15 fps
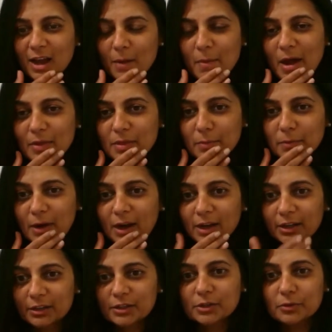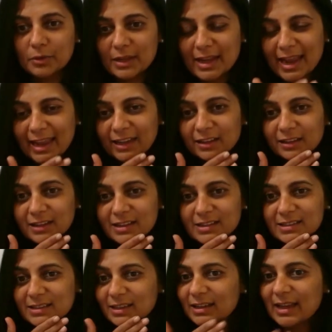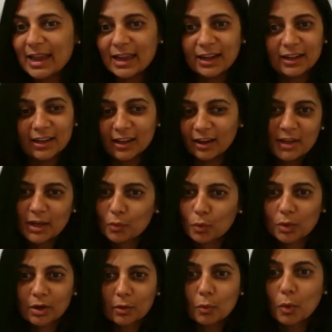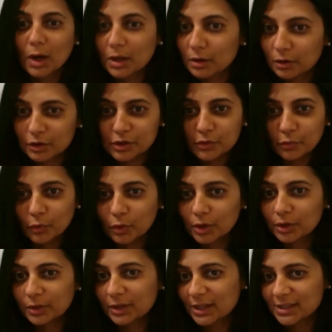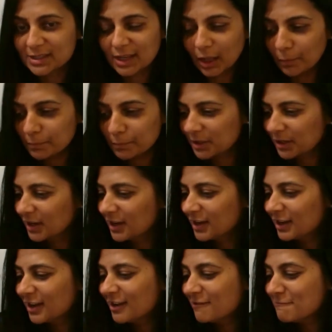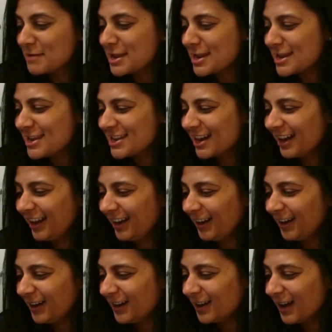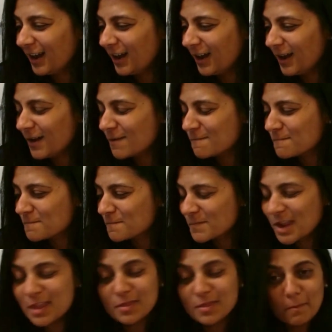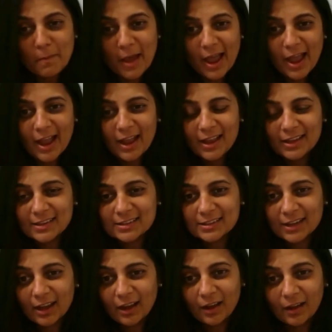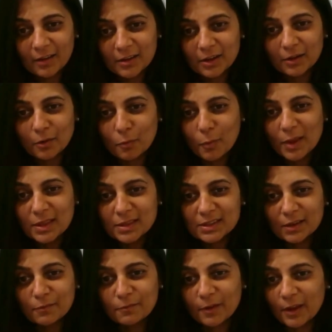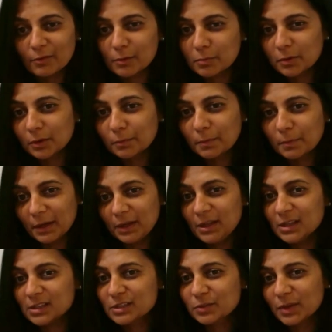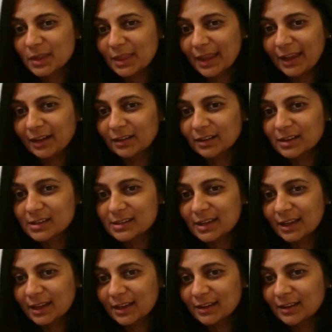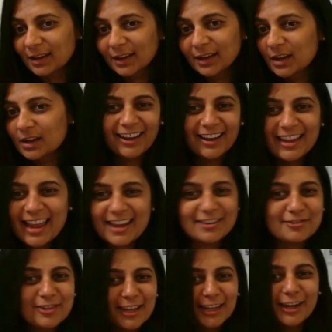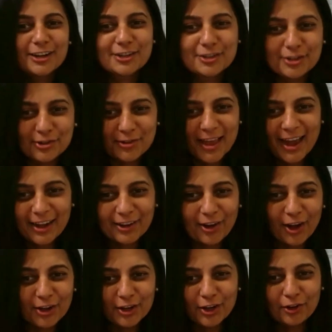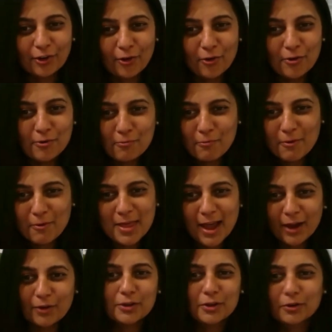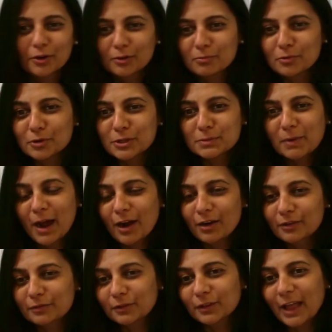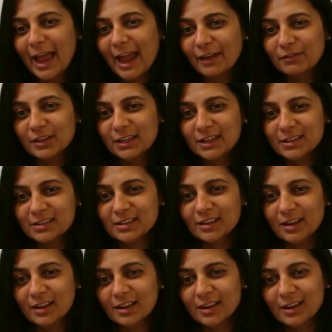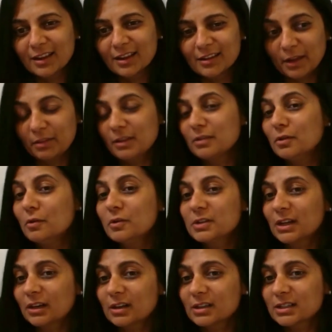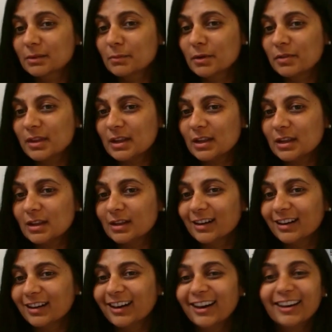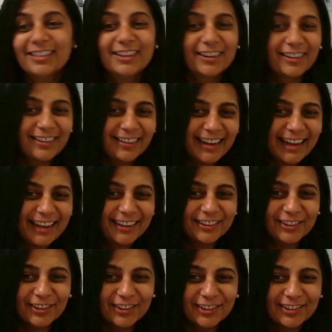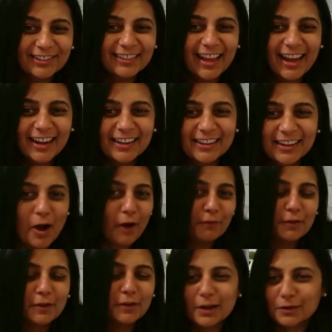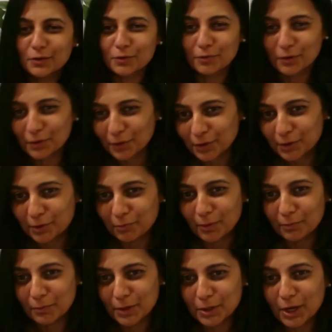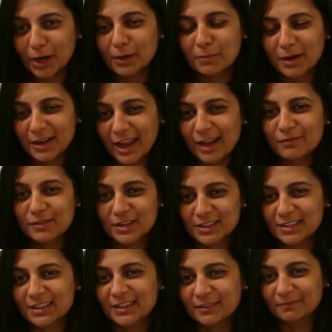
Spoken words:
about the product to the analysts, again, can work wonders for you. It has helped me in the past, win some favorable opinions with analysts. And again, you cannot do that on your own without your most powerful advocates. I think those are some of the other angles that often get overlooked when we talk about advocacy.